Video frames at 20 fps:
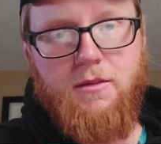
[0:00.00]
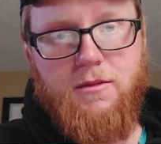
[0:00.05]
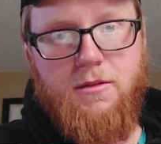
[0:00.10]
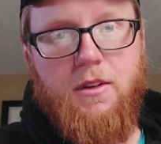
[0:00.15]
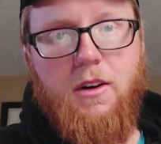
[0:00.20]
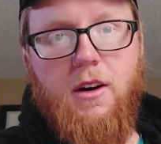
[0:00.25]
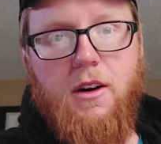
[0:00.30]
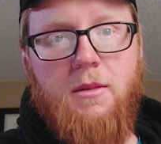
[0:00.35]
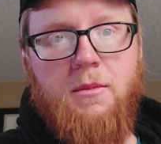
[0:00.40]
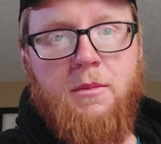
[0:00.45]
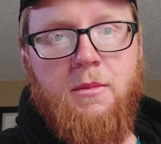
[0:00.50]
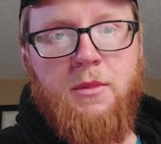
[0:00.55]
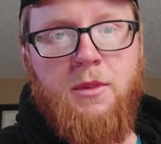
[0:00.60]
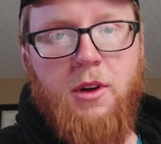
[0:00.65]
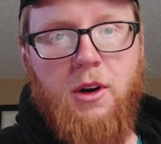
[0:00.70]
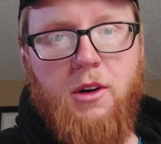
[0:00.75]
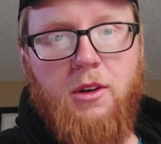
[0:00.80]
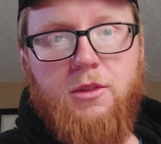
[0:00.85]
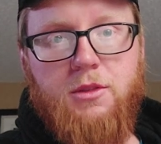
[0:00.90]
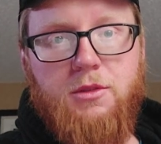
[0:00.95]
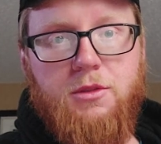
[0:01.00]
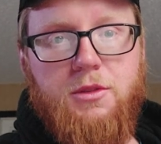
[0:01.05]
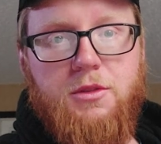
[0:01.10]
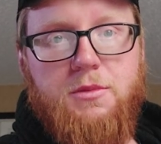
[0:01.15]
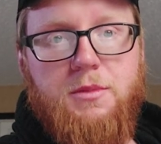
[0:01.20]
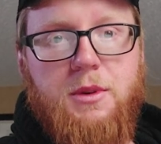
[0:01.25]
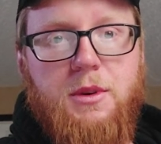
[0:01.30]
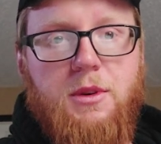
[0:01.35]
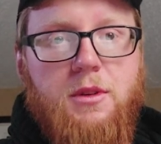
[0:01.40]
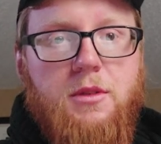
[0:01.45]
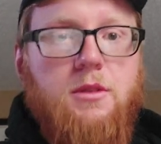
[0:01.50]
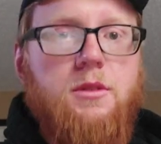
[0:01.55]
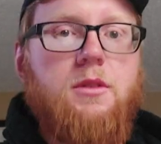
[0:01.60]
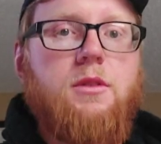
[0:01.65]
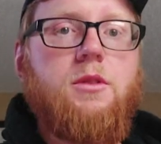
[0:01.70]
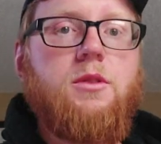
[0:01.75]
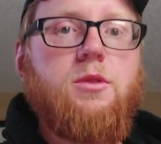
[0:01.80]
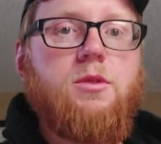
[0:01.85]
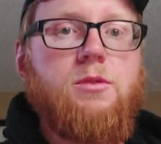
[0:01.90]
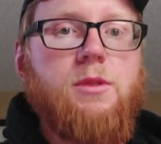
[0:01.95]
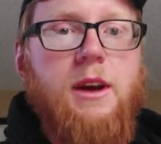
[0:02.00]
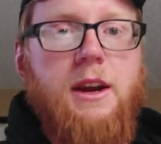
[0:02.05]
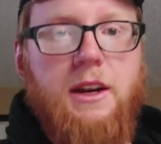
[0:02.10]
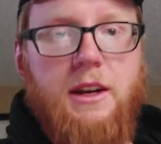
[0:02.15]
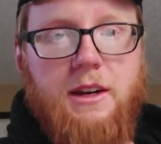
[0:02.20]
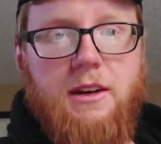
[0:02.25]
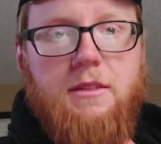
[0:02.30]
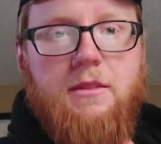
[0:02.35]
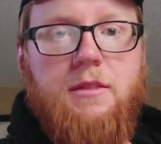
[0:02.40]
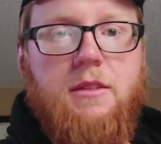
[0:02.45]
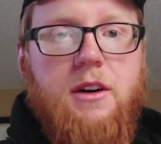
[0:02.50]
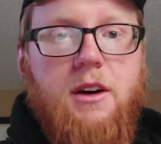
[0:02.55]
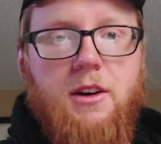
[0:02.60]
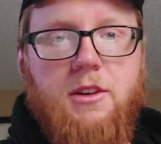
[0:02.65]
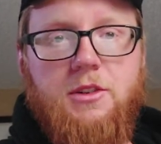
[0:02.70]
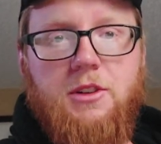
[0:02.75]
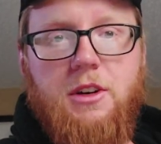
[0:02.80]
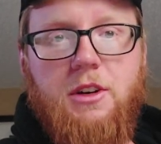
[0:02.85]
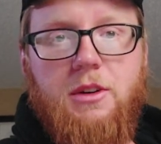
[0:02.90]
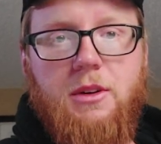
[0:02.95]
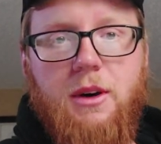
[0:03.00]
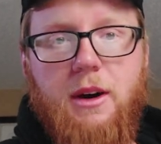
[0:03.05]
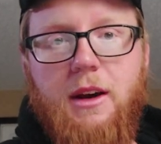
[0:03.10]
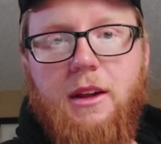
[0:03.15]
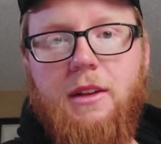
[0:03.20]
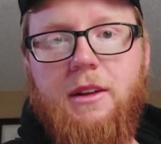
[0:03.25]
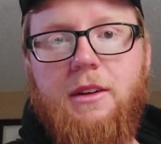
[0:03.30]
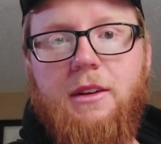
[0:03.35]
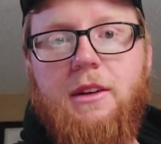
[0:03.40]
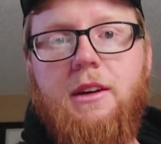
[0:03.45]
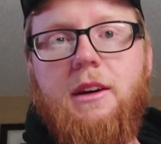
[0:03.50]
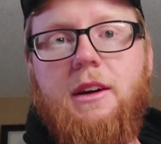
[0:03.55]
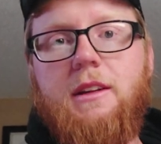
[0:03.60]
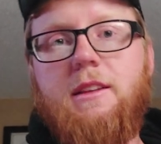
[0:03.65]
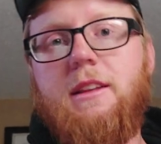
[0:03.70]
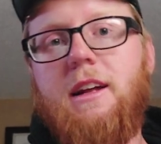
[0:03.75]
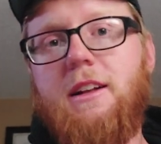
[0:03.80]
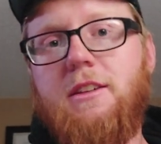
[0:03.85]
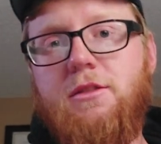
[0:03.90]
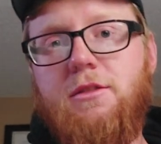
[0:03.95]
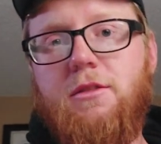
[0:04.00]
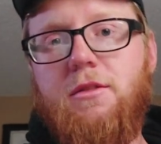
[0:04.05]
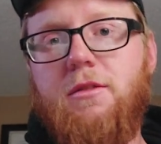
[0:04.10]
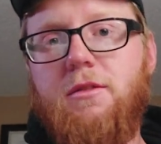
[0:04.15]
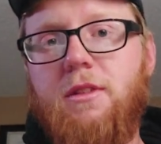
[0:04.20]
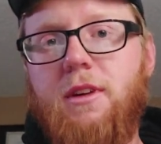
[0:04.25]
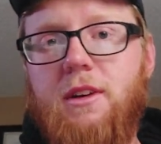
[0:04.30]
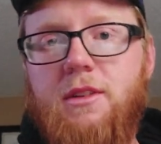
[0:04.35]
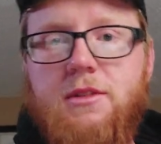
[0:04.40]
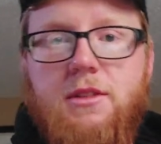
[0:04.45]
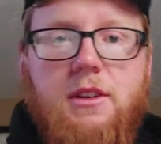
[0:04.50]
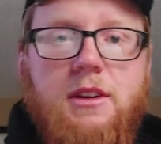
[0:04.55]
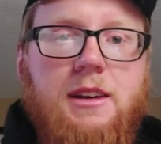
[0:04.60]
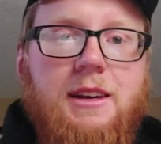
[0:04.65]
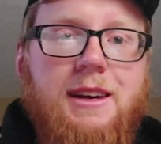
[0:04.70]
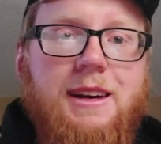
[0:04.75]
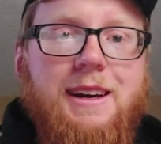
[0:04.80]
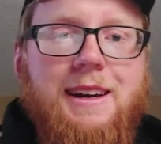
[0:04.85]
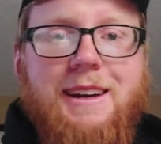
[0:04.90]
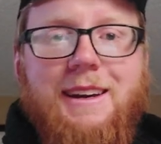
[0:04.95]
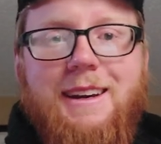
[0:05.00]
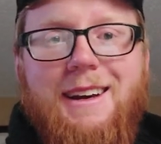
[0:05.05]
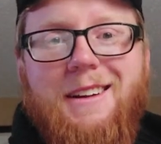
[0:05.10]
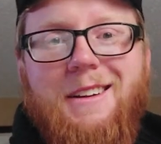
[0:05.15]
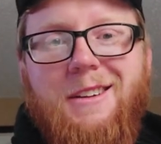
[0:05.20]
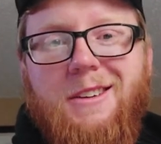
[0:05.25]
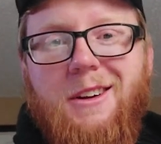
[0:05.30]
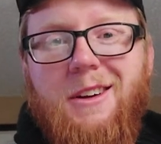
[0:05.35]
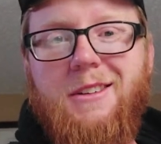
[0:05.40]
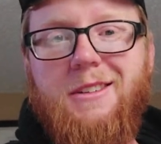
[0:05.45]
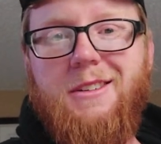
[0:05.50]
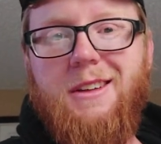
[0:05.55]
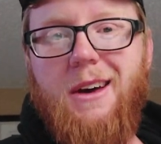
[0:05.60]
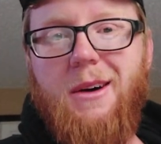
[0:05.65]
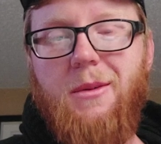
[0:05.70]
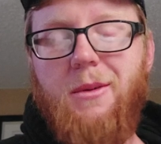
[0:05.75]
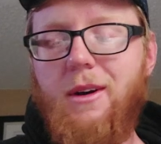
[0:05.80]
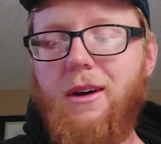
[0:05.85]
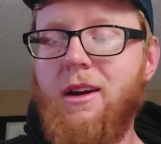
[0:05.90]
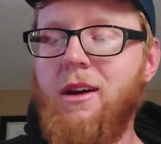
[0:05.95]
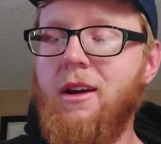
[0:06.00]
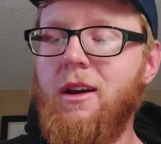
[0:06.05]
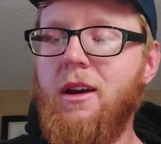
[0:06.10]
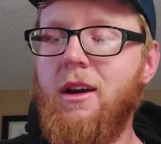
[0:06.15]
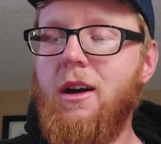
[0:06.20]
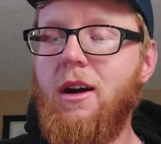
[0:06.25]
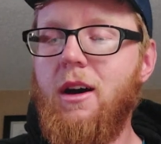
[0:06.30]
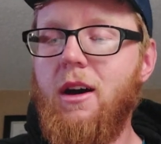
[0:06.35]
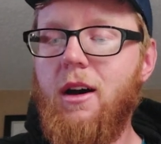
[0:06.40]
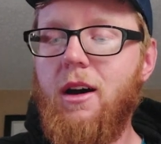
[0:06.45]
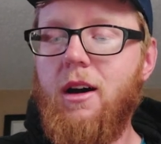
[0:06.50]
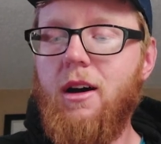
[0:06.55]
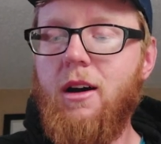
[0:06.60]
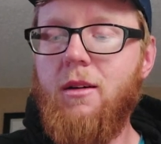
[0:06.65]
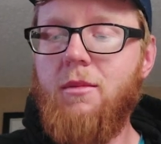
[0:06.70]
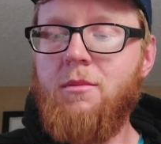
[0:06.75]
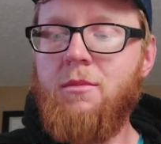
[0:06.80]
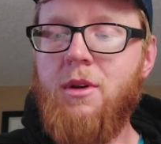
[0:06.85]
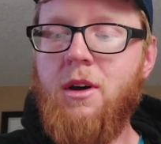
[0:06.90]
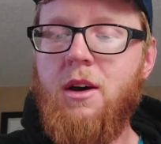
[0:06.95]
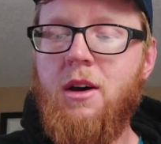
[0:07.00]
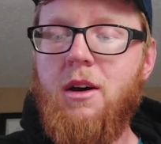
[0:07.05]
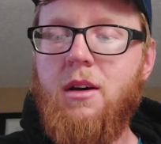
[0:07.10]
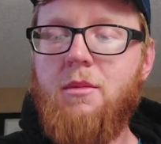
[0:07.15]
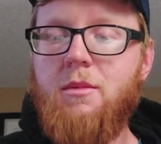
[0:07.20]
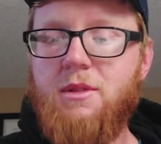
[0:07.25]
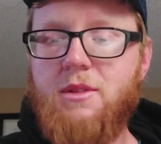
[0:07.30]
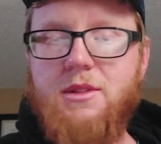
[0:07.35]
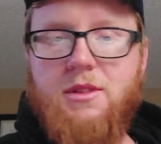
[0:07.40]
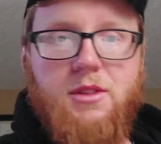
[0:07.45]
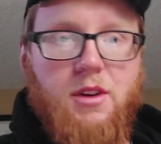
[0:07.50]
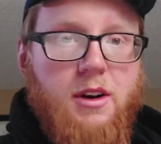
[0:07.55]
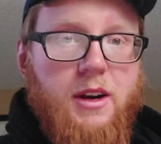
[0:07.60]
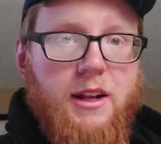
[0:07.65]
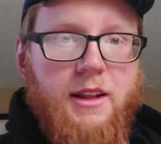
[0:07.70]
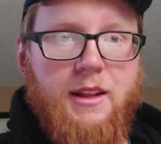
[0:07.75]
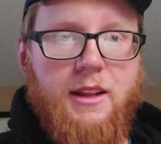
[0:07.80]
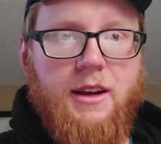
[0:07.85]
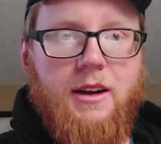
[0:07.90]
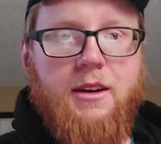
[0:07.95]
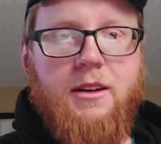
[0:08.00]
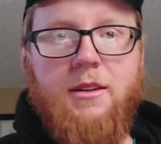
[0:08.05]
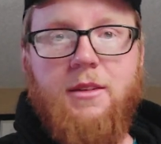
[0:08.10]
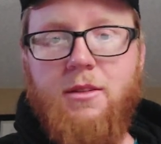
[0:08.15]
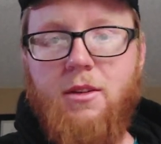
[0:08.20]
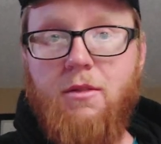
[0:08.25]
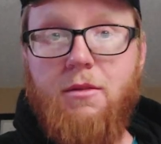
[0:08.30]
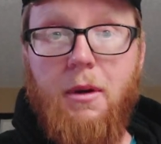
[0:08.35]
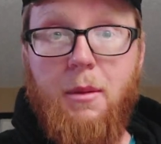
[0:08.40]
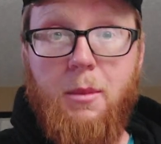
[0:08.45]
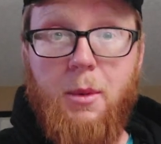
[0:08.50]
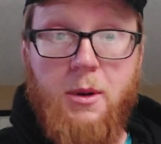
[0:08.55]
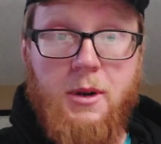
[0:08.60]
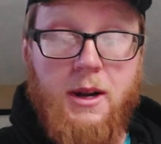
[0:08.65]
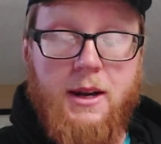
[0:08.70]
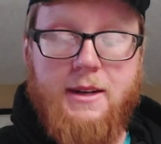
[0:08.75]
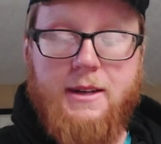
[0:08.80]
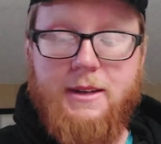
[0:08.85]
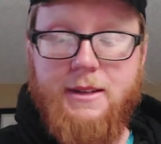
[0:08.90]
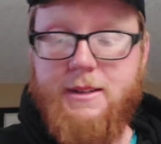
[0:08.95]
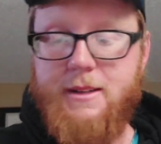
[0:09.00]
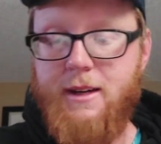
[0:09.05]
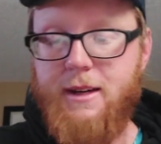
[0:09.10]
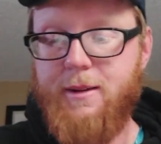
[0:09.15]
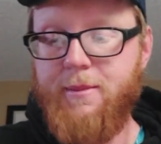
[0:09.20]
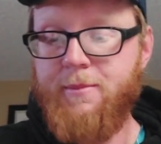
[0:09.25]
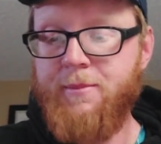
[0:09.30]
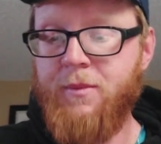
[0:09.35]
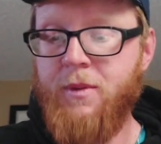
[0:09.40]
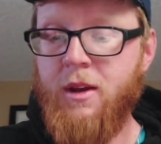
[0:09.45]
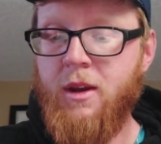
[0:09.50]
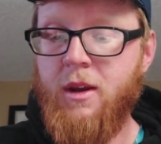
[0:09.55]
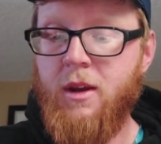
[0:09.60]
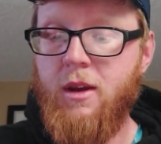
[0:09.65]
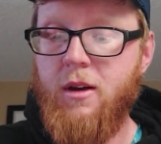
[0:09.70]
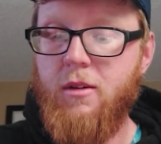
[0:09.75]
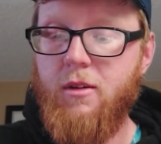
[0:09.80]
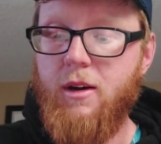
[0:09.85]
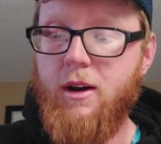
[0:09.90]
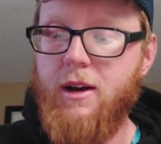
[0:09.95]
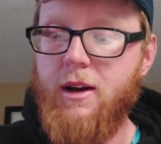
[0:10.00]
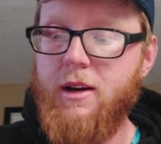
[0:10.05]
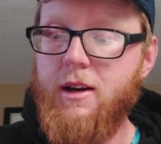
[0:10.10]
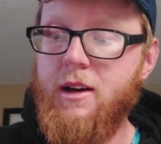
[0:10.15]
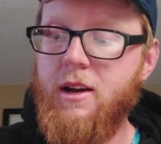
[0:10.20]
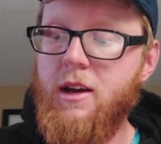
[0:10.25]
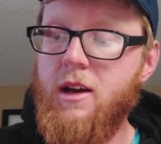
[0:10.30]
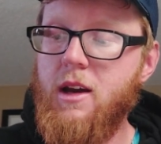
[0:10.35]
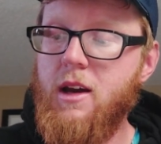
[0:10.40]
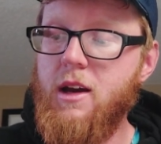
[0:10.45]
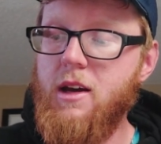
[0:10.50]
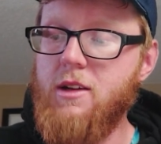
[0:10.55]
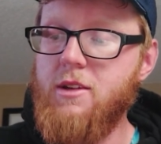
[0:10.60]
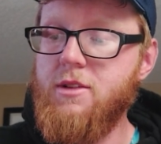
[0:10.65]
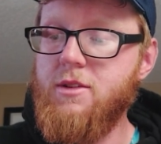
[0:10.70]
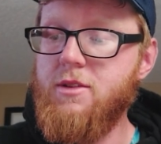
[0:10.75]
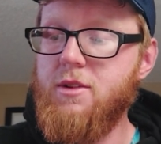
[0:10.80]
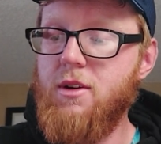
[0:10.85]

from the Aldrich Bill created on Jekyll Island and that sort of thing. So you can kind of connect the dots that way. Um, but starting there, November nineteen ten, right? And